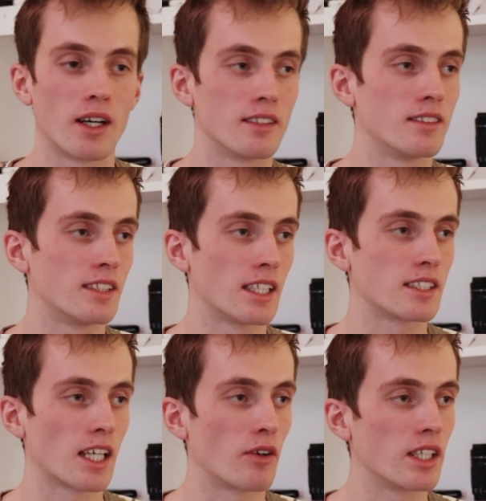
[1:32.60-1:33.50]
but
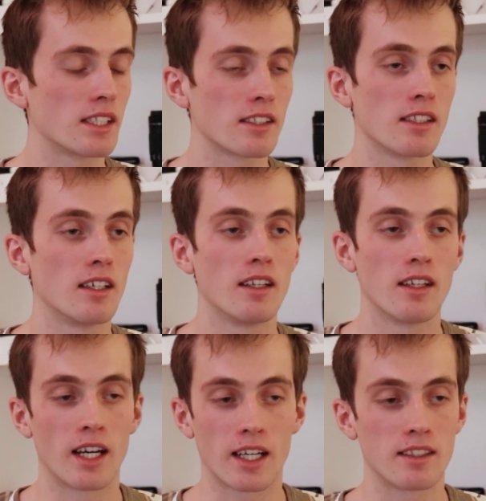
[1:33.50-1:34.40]
that's how it is.
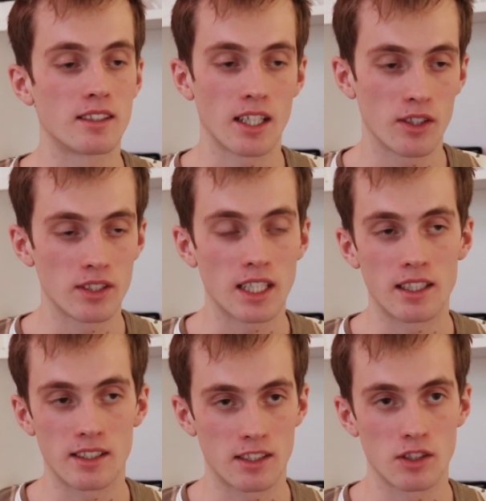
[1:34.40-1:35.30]
I can tell you
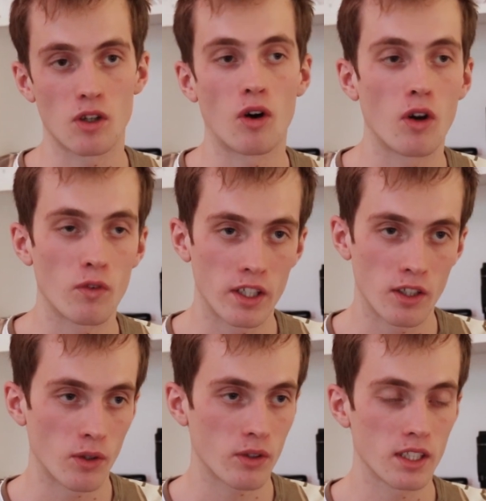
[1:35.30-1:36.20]
that this is all
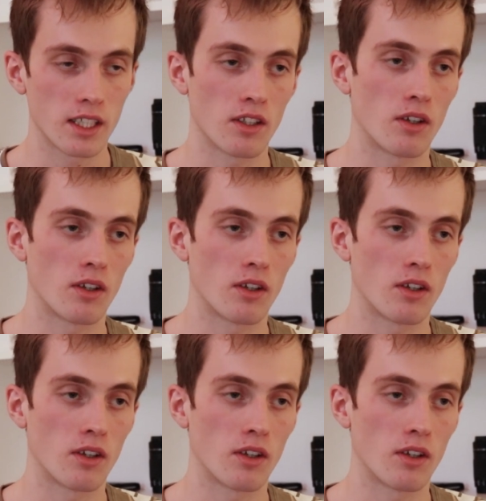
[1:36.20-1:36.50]
running locally.